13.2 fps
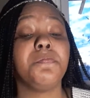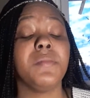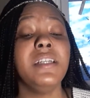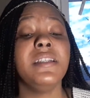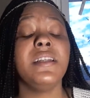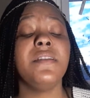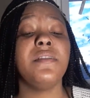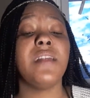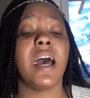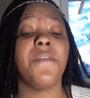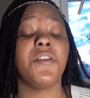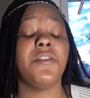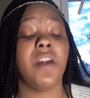and
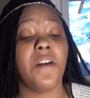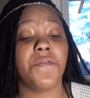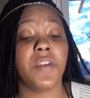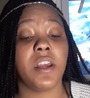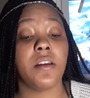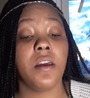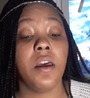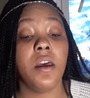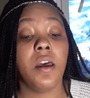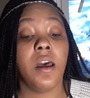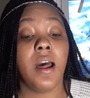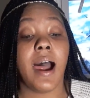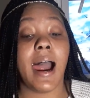not for nothing,
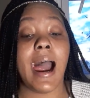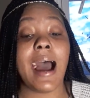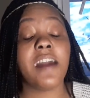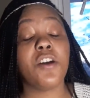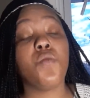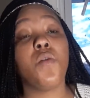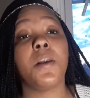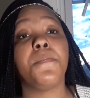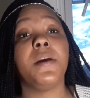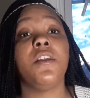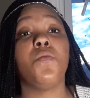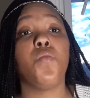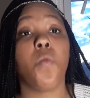I don't want to
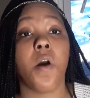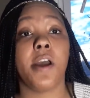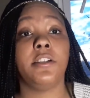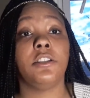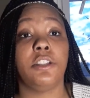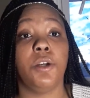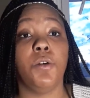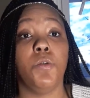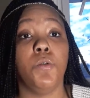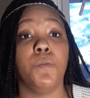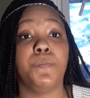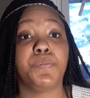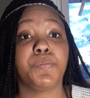be the one
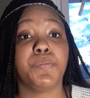to